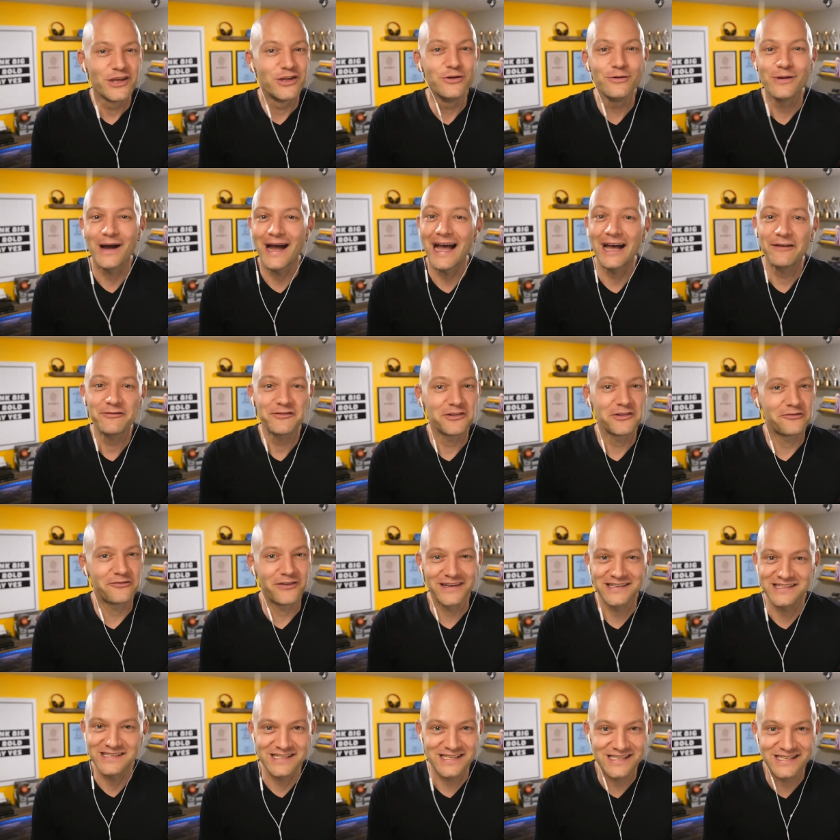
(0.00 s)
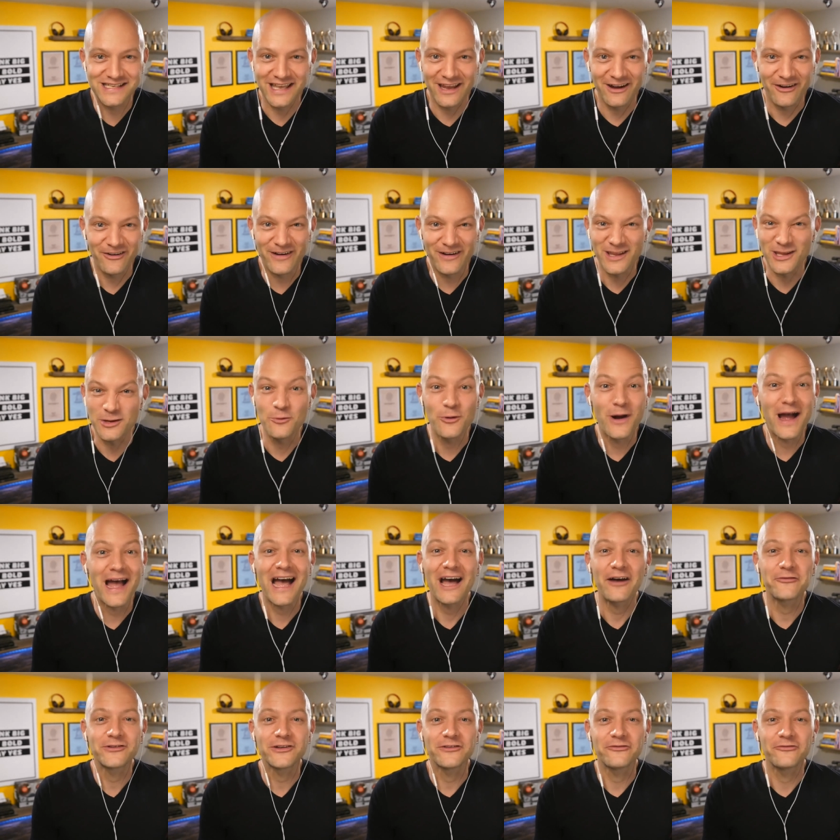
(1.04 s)
You have to face the scary. You
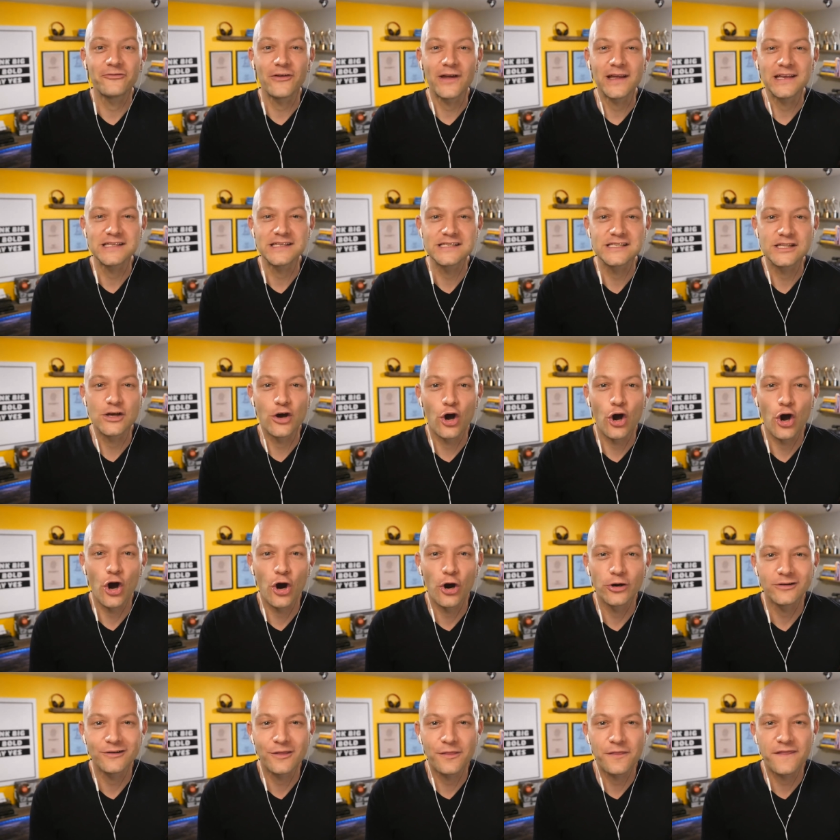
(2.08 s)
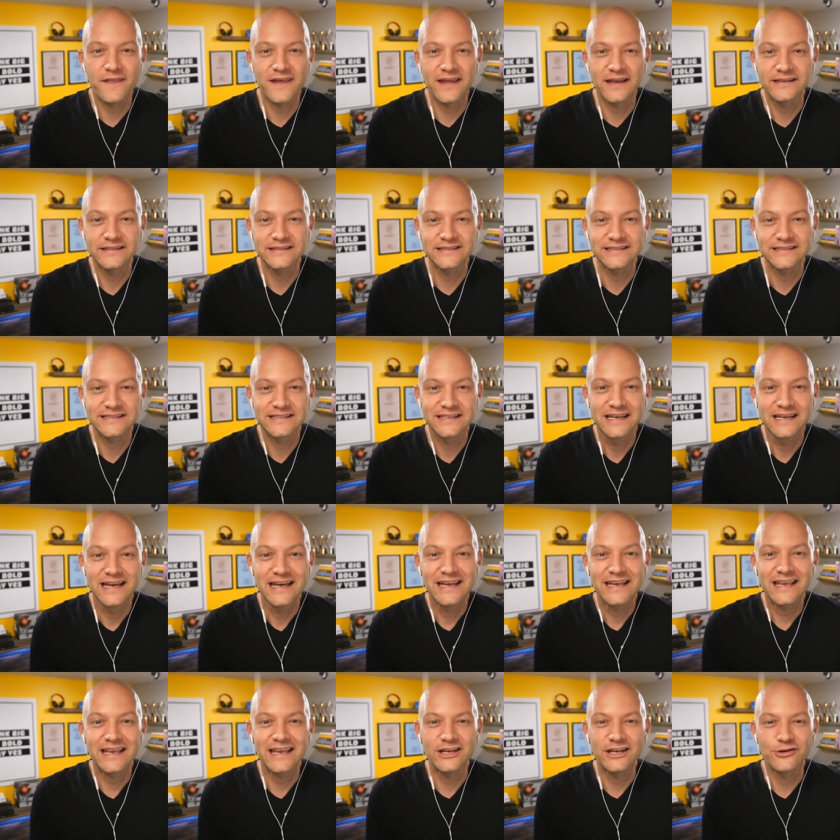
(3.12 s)
have to face the hard things
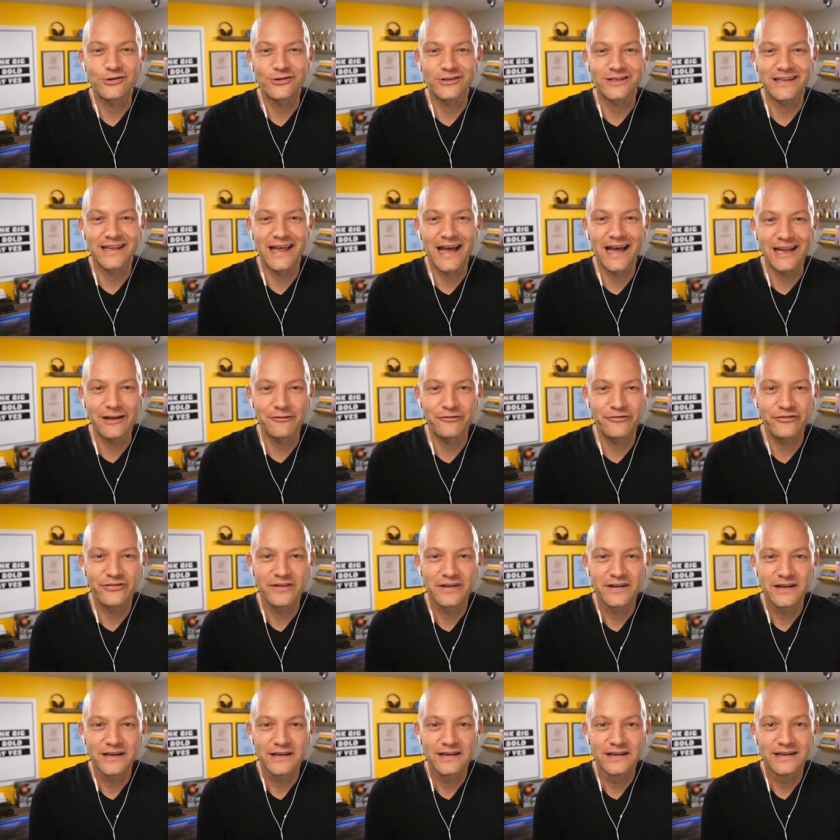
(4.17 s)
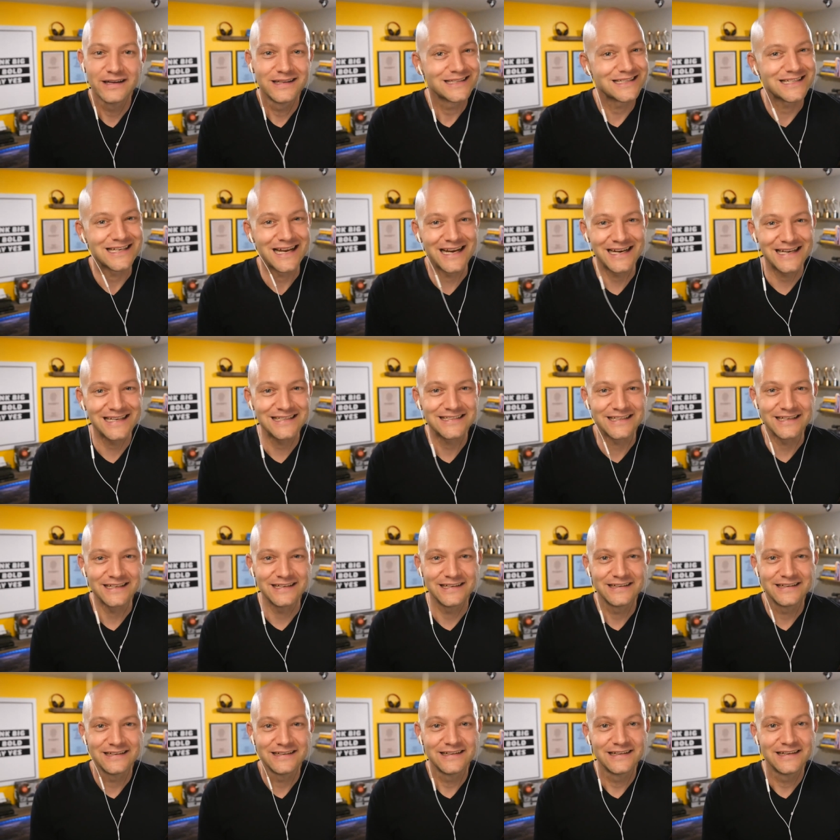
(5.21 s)
in your life. It's not easy.